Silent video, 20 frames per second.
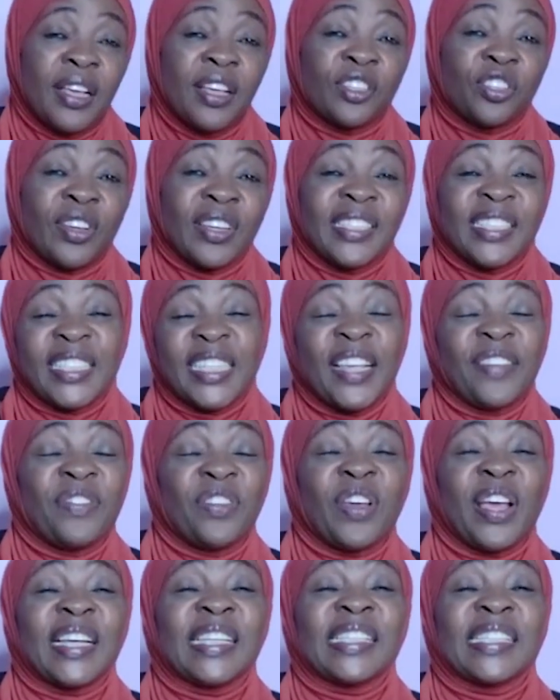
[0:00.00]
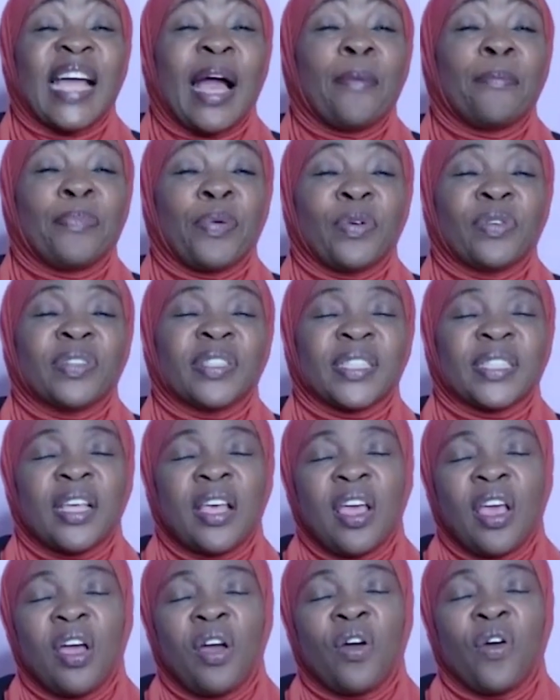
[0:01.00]
So he'll give you examples
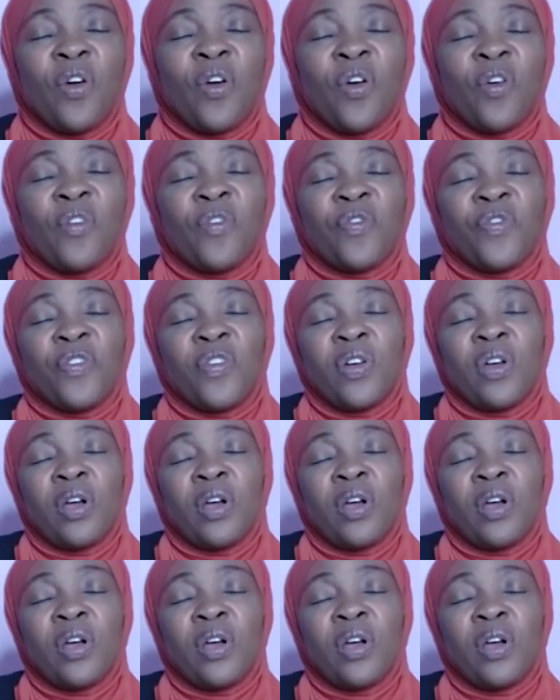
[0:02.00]
of